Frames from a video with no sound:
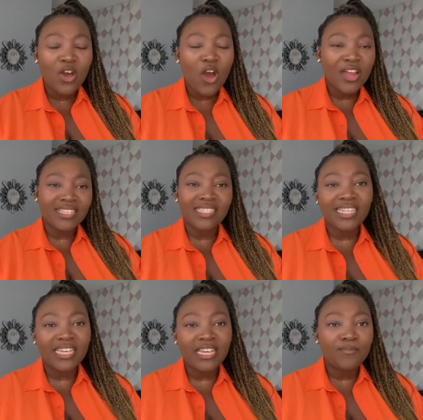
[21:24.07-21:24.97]

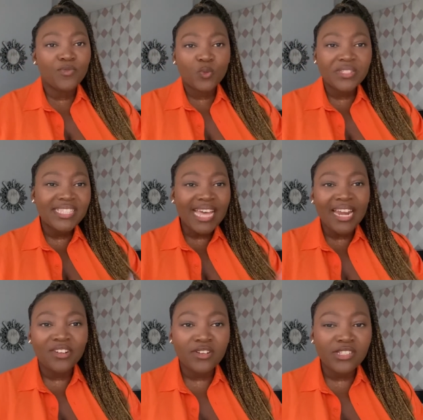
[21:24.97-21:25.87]
Honestly, with
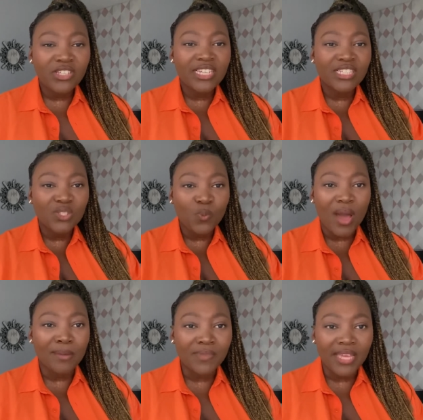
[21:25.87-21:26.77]
sandals, you can just
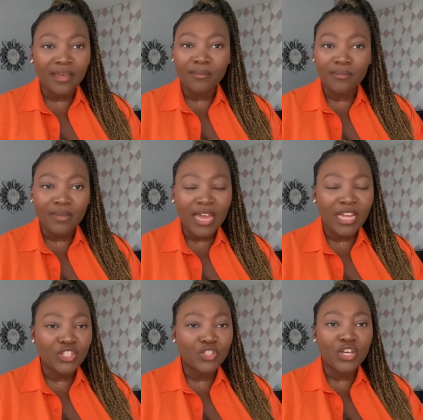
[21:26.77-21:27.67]
wipe them
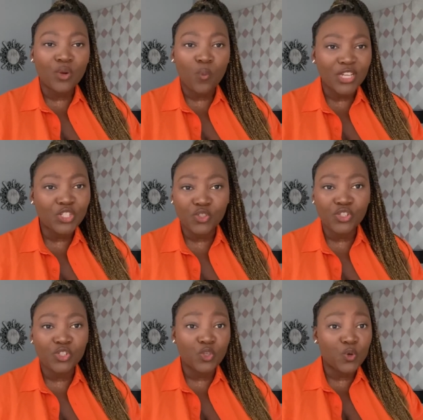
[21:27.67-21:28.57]
and you can wash your,
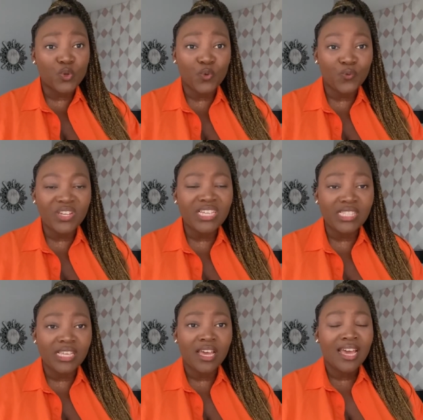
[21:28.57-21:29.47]
your, your
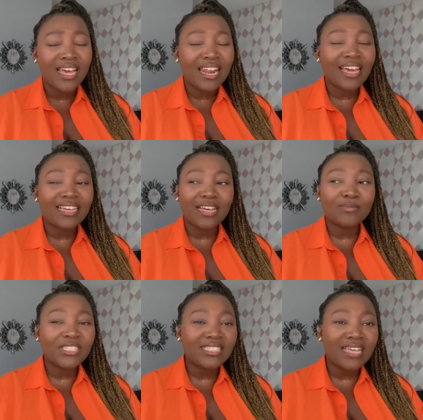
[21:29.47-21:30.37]
feet. Like, I'm
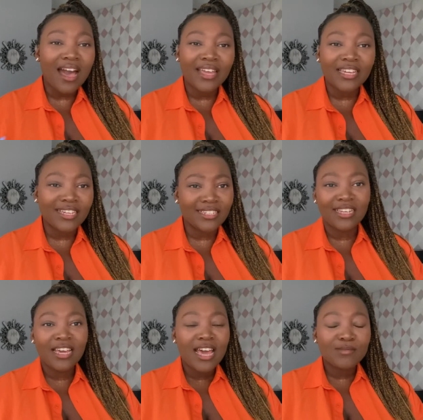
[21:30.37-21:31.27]
just tired.
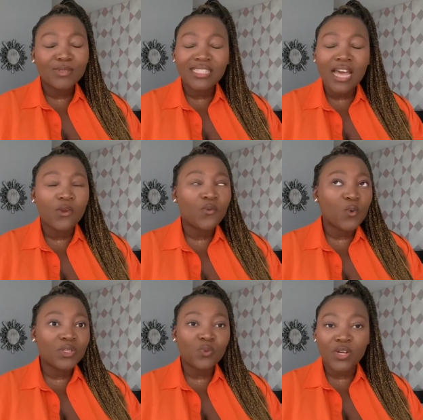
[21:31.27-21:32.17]
I'm just tired of
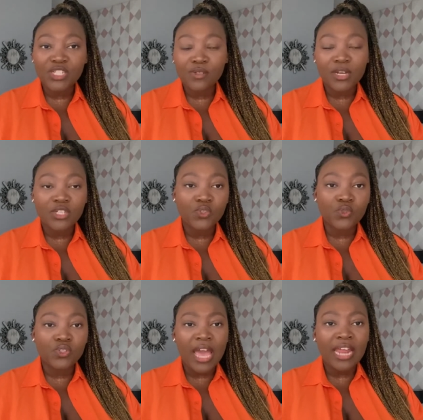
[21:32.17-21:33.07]
always washing my
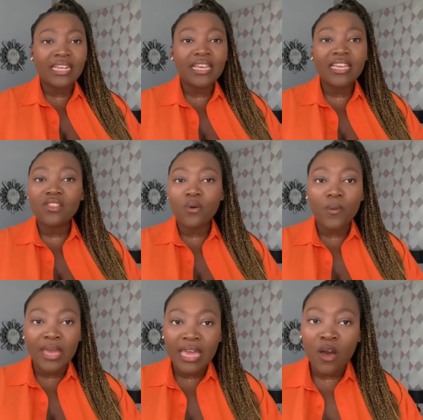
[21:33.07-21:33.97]
shoes. And either
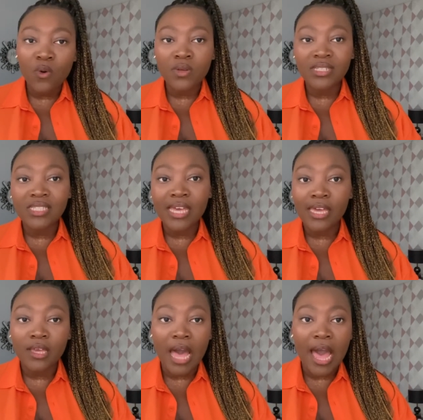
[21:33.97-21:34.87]
way, I always
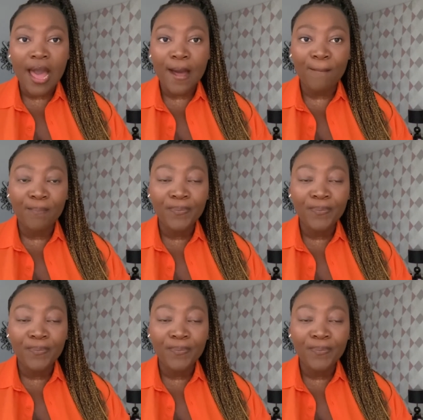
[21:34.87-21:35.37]
take um